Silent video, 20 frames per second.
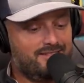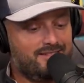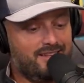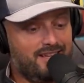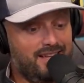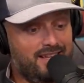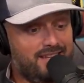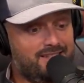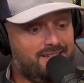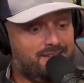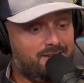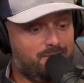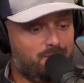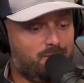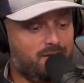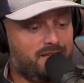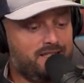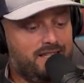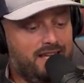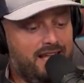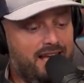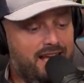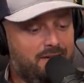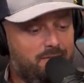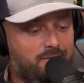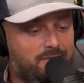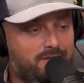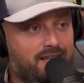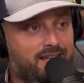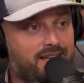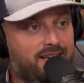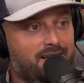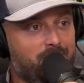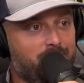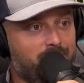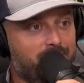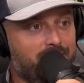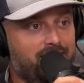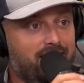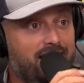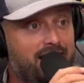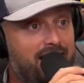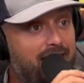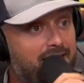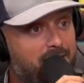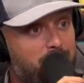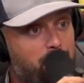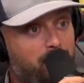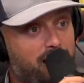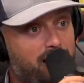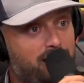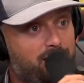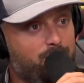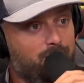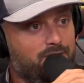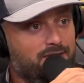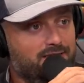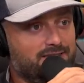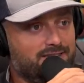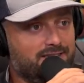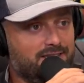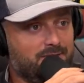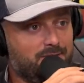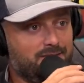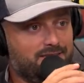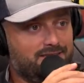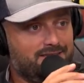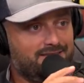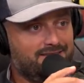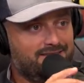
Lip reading: It's the place that had a penguin exhibit.